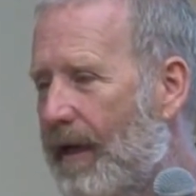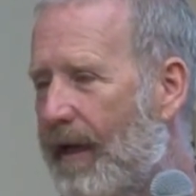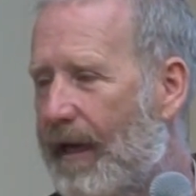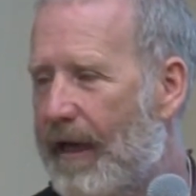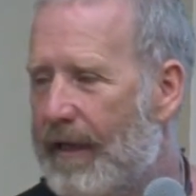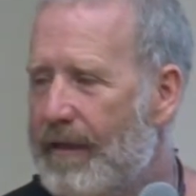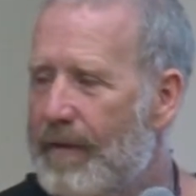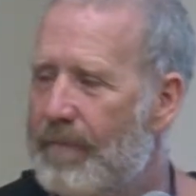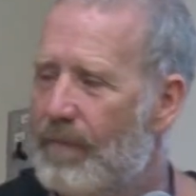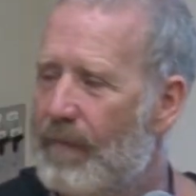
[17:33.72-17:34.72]
And
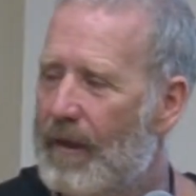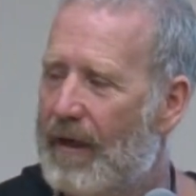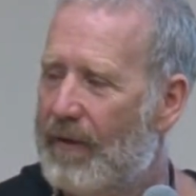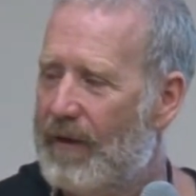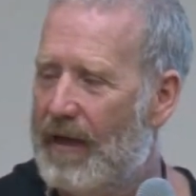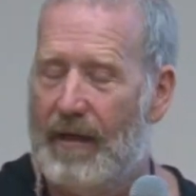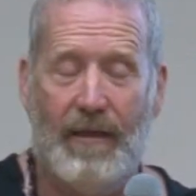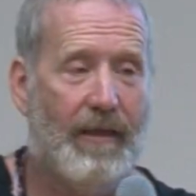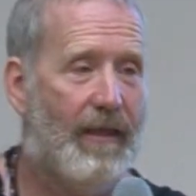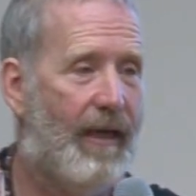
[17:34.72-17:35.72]
I would like
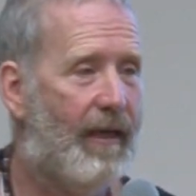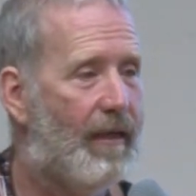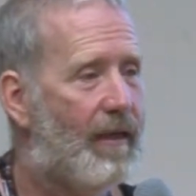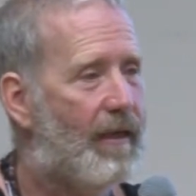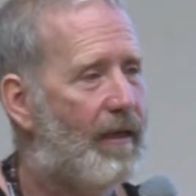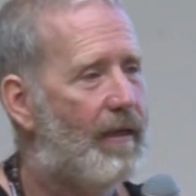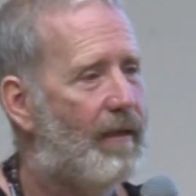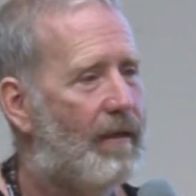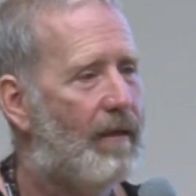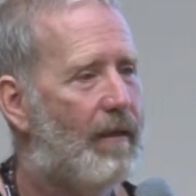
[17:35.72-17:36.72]
to thank the,
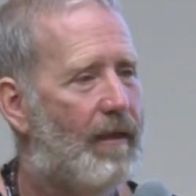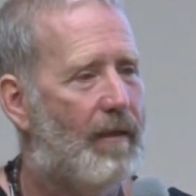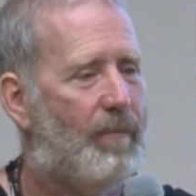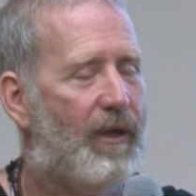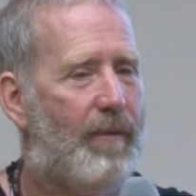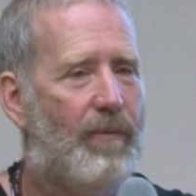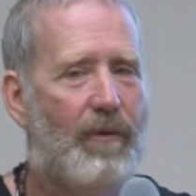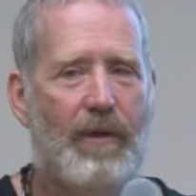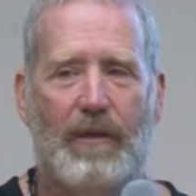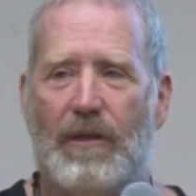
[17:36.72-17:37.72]
the people
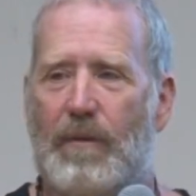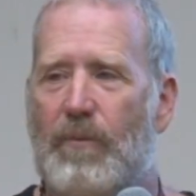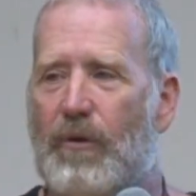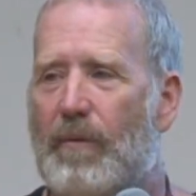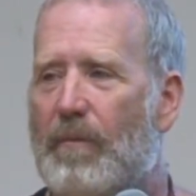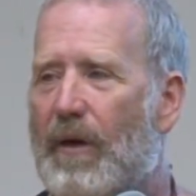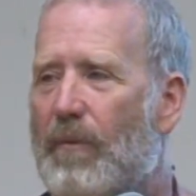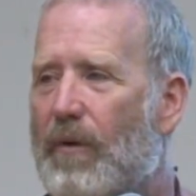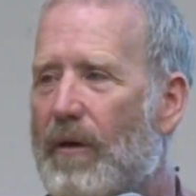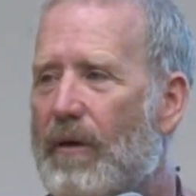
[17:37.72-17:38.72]
that support my
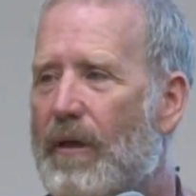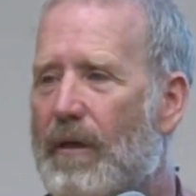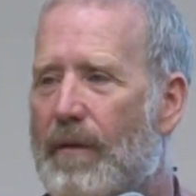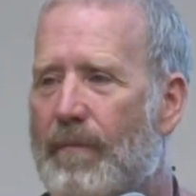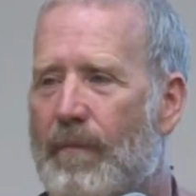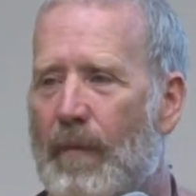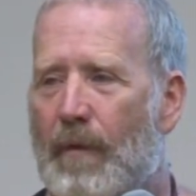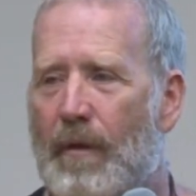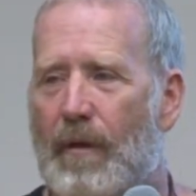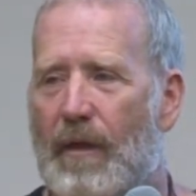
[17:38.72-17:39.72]
work, and,
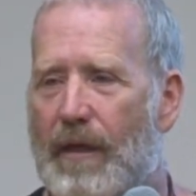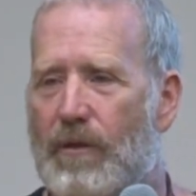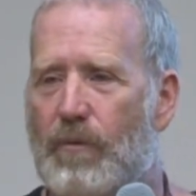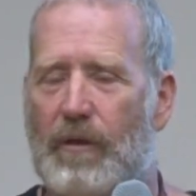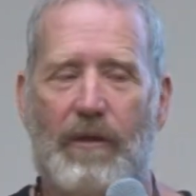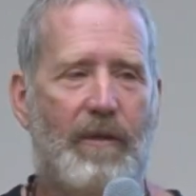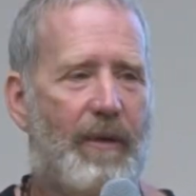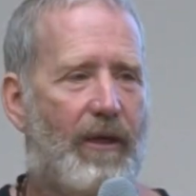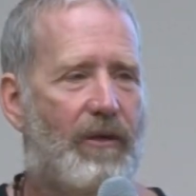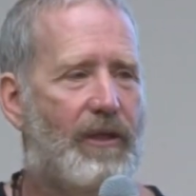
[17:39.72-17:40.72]
and that's World
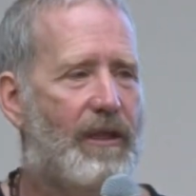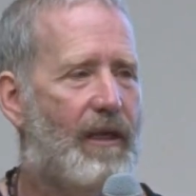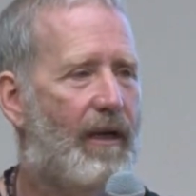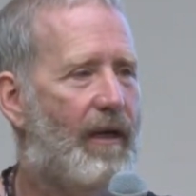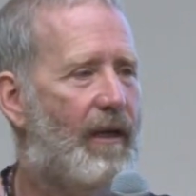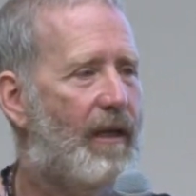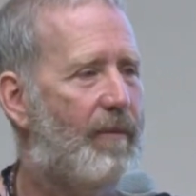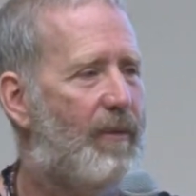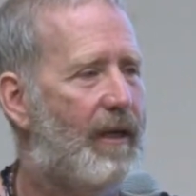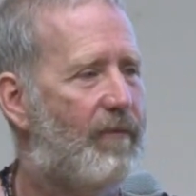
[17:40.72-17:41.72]
Tomato Society. They
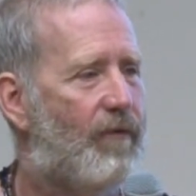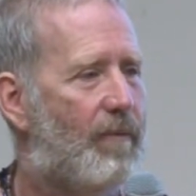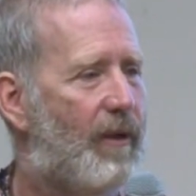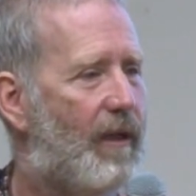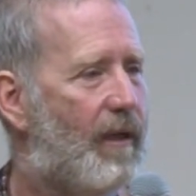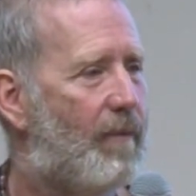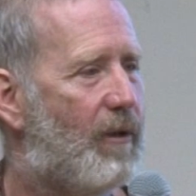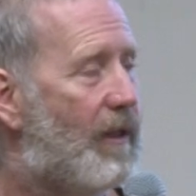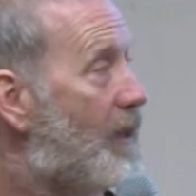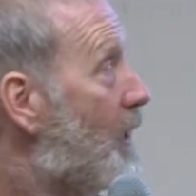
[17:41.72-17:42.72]
paid for me to come to this